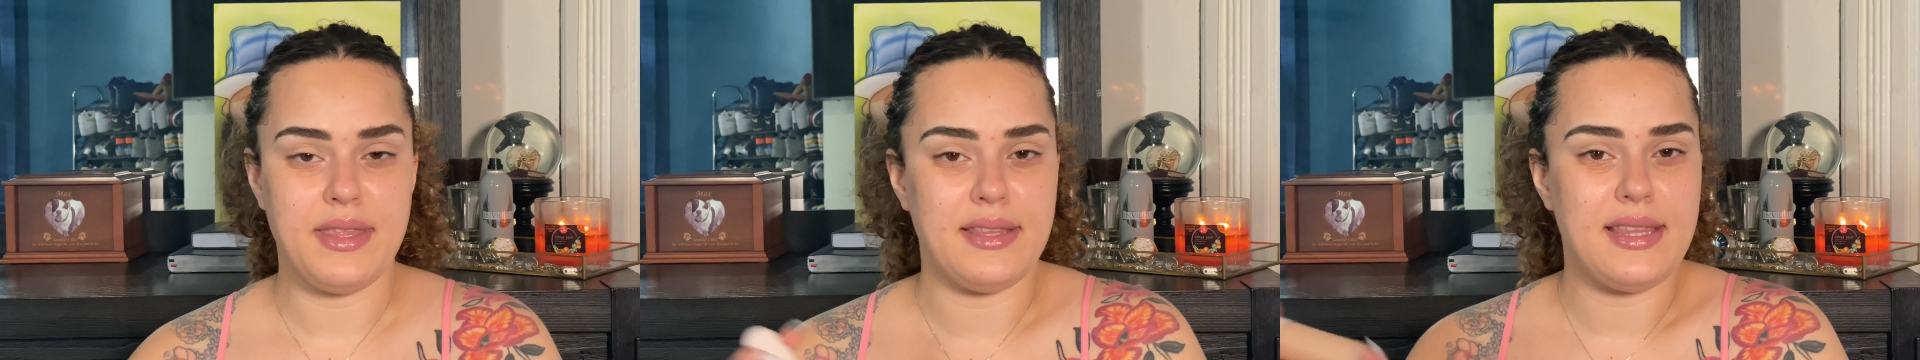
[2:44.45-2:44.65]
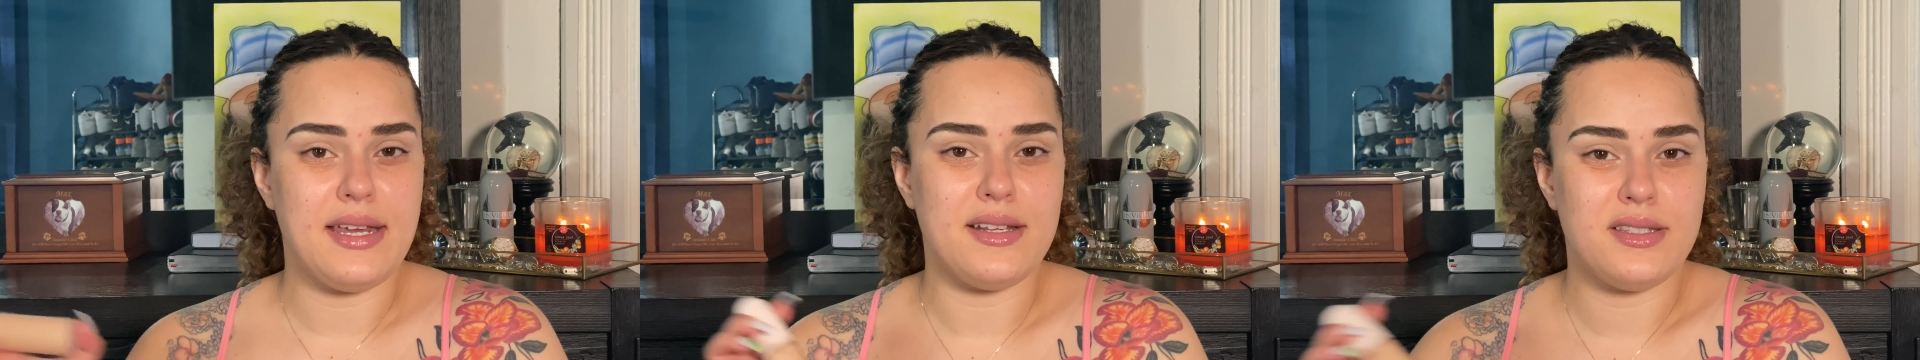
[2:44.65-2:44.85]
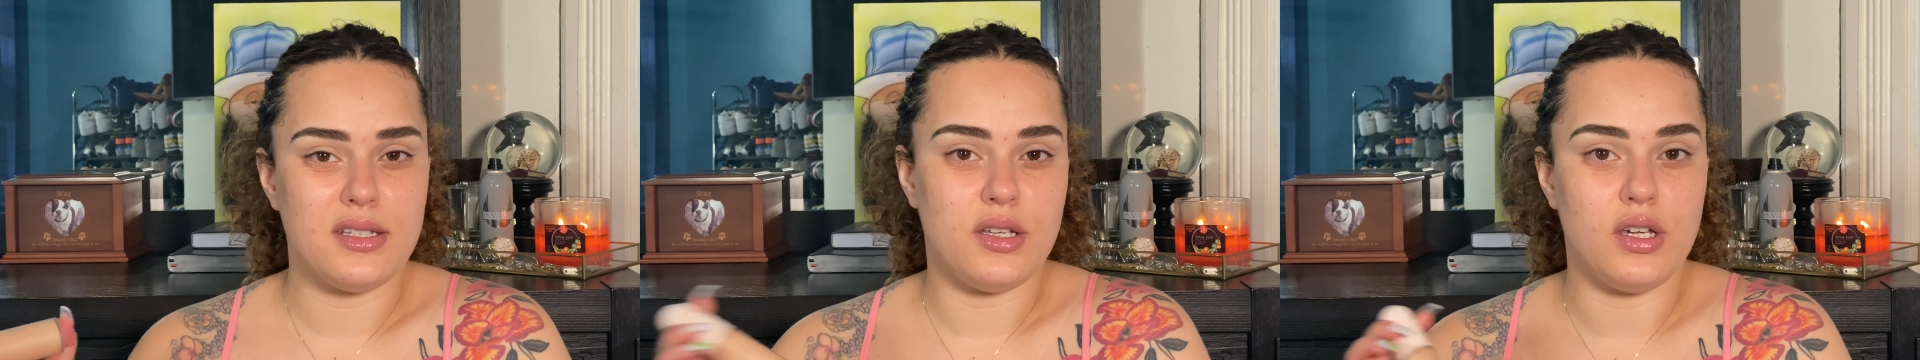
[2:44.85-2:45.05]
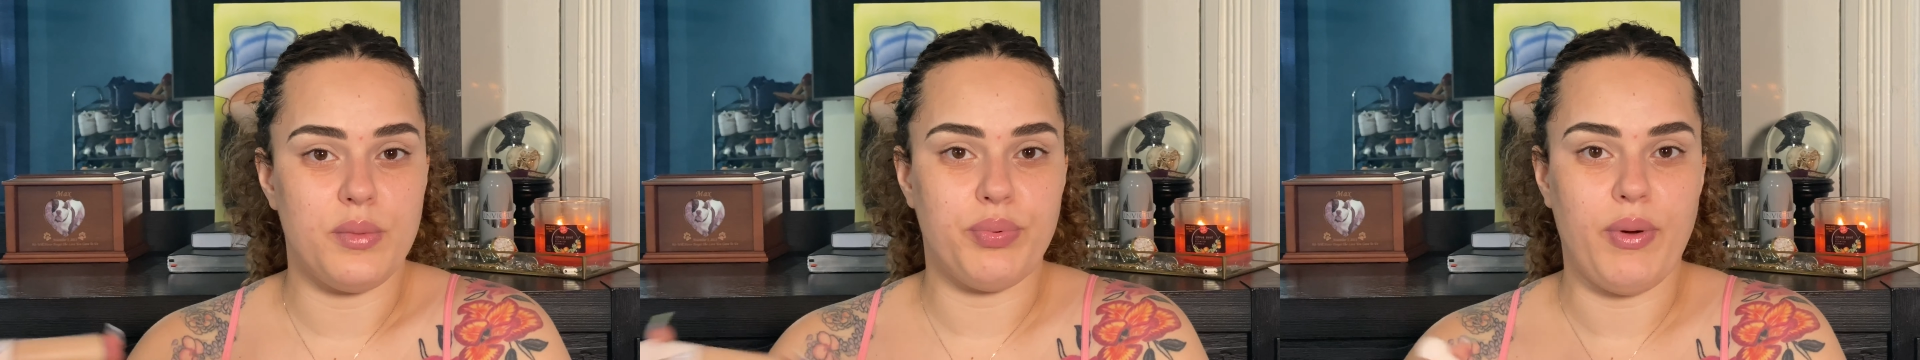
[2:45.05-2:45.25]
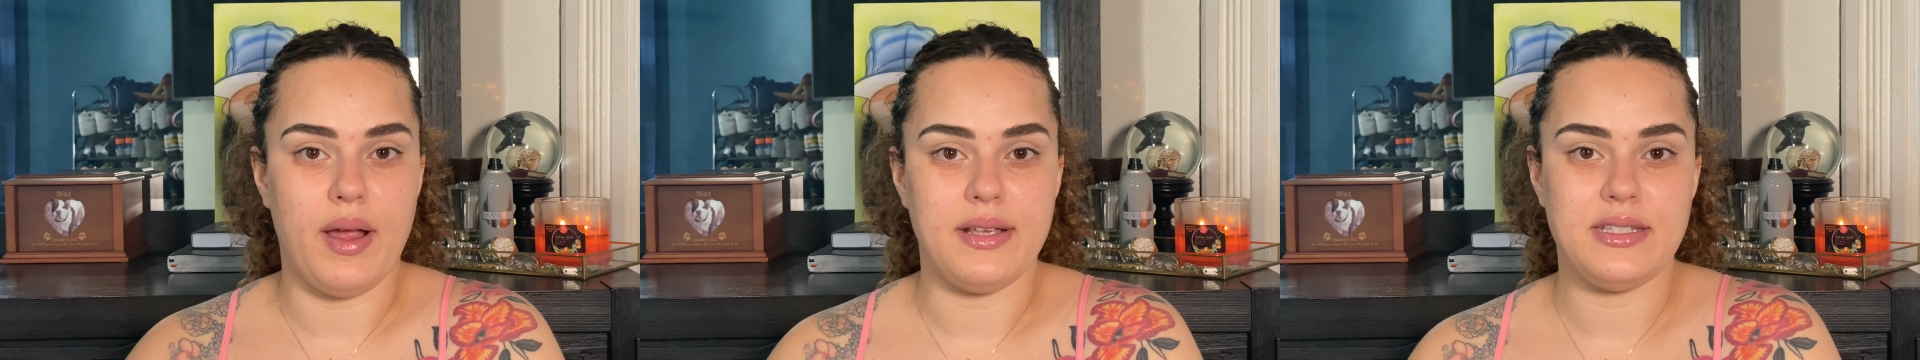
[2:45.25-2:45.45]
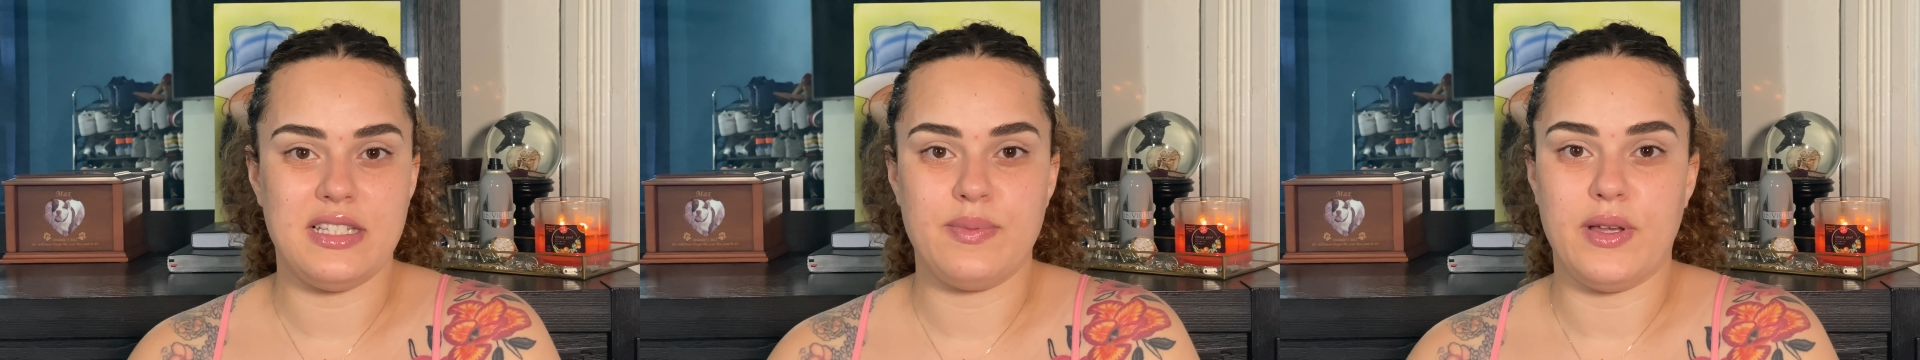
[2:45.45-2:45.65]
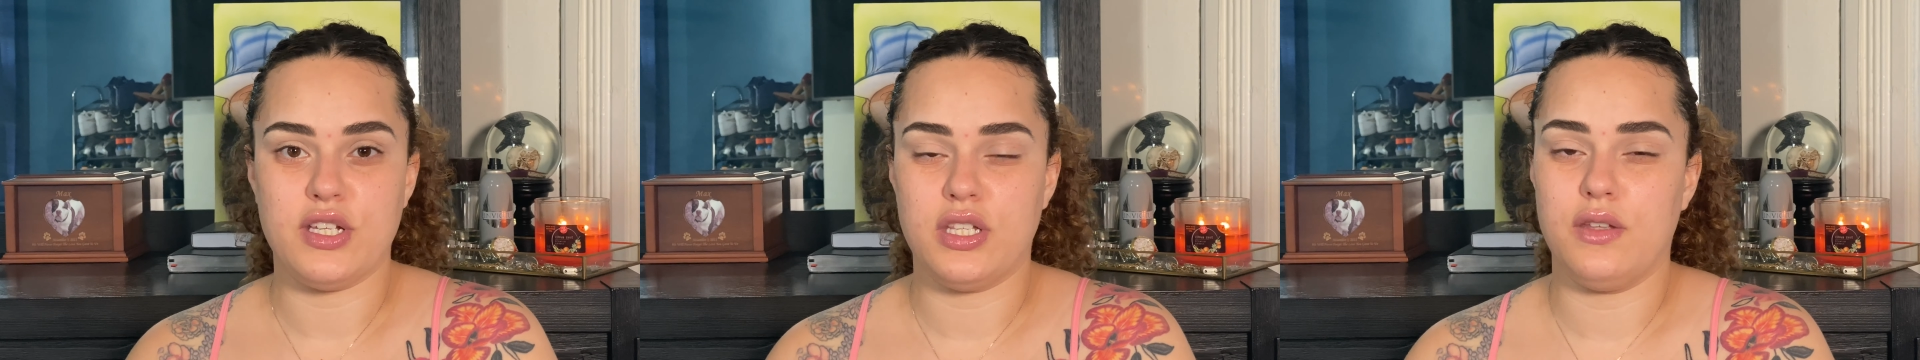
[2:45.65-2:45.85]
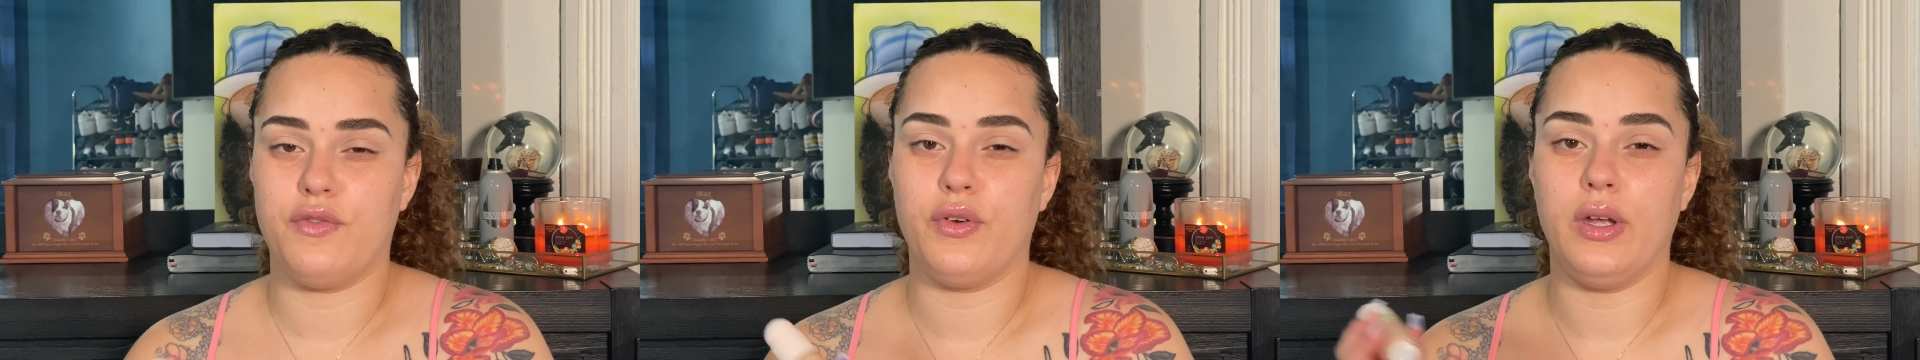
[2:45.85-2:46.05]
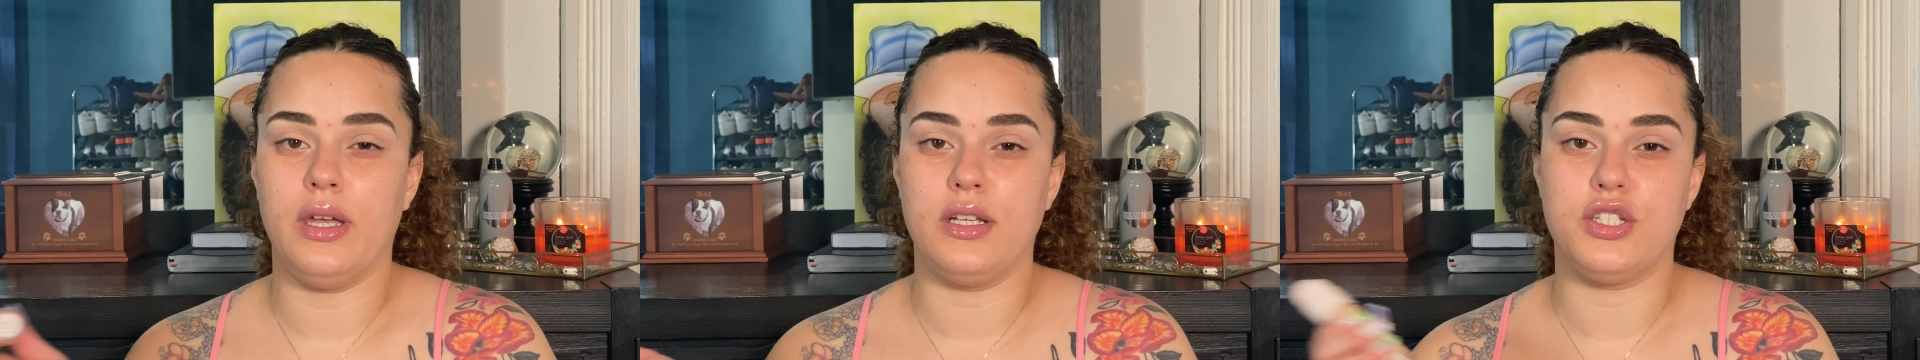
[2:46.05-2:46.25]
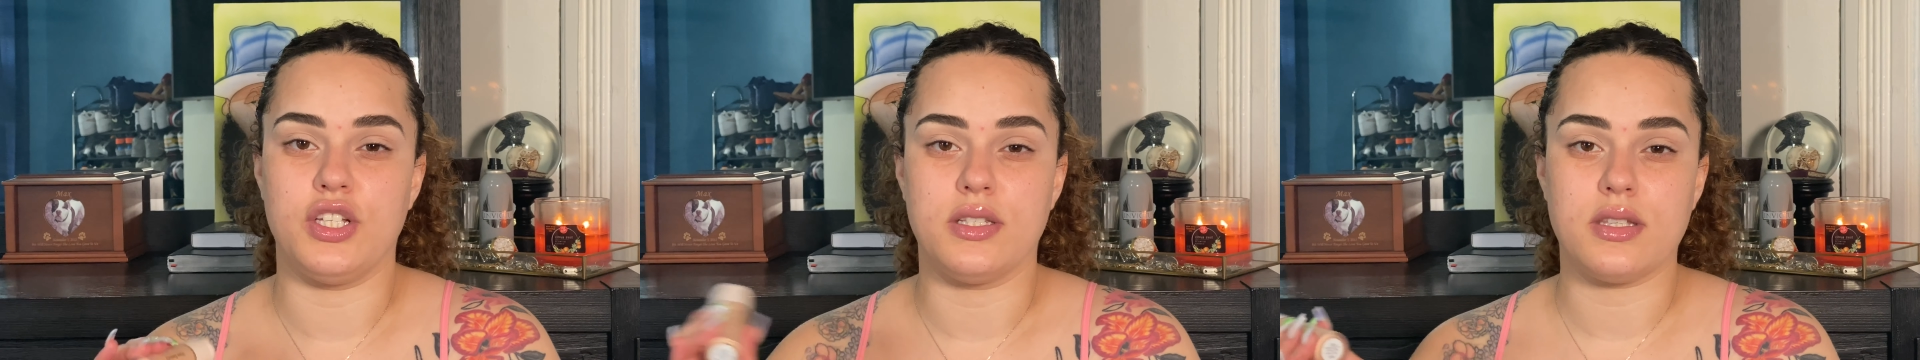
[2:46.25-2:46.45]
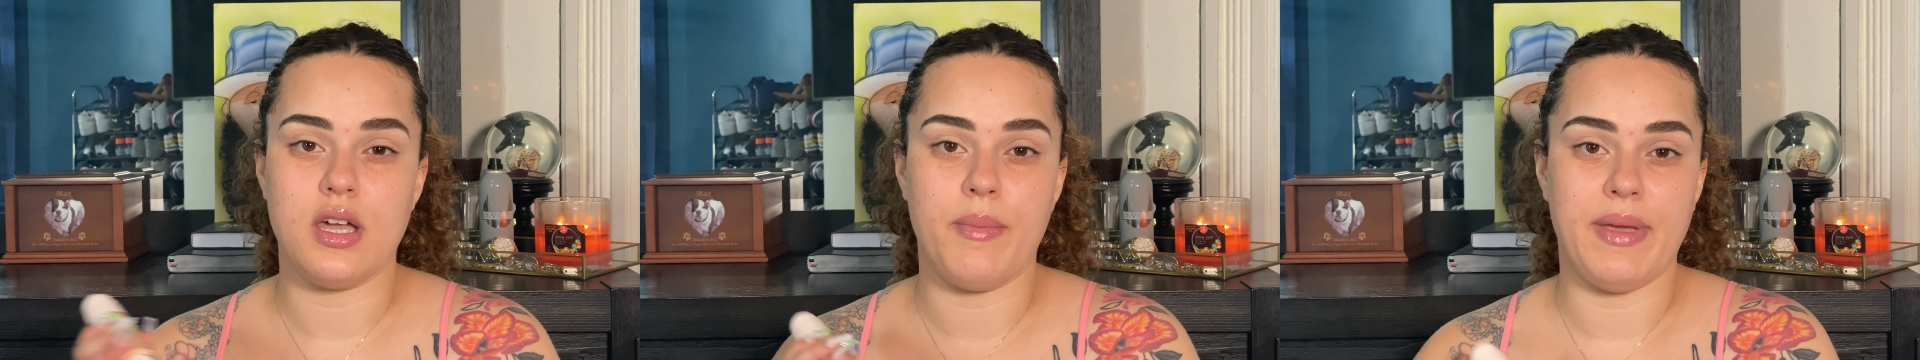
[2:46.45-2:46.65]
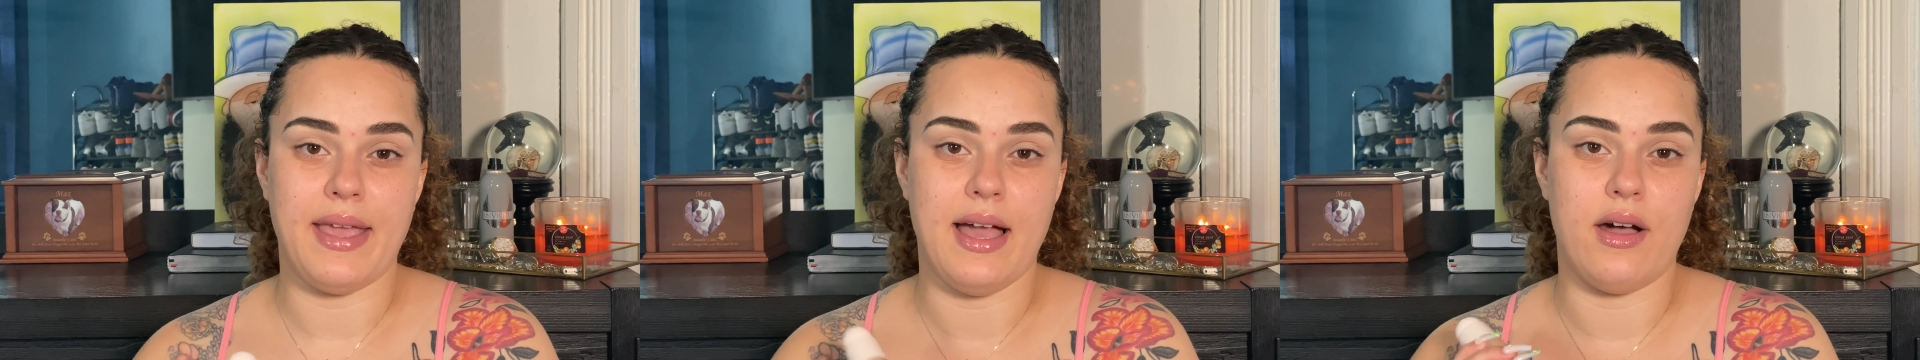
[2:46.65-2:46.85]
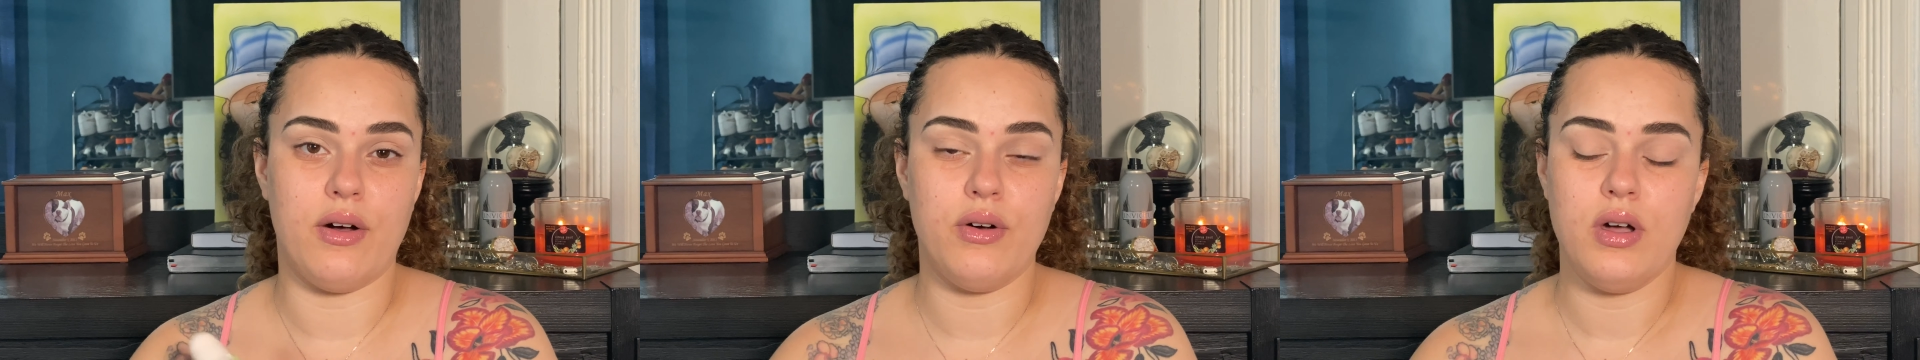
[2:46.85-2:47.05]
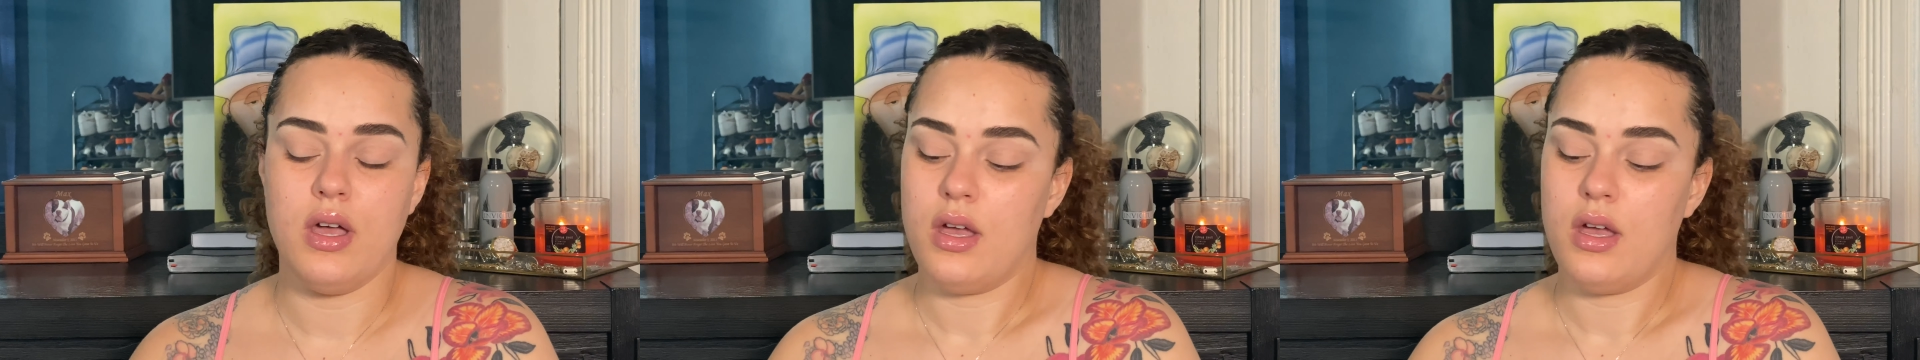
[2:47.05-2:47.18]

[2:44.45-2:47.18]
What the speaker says: That it's a good price, especially for it just coming out.